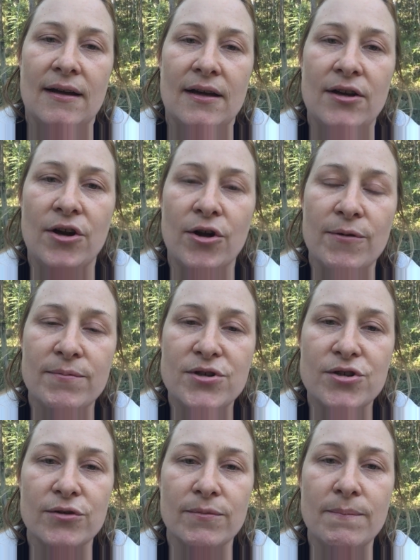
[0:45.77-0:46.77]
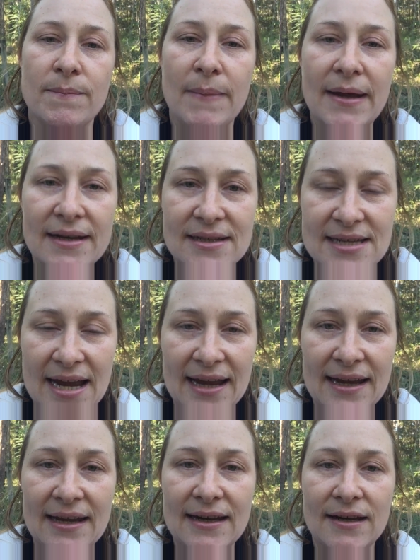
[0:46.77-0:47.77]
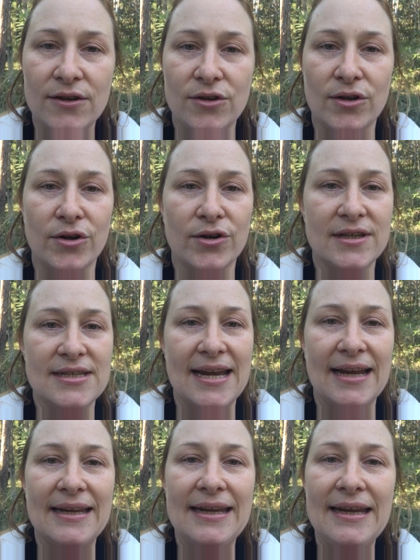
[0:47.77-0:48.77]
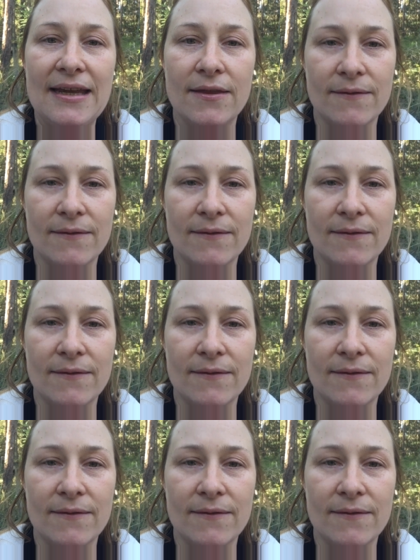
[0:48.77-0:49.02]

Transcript: you know, to meditate, and you learn a technique.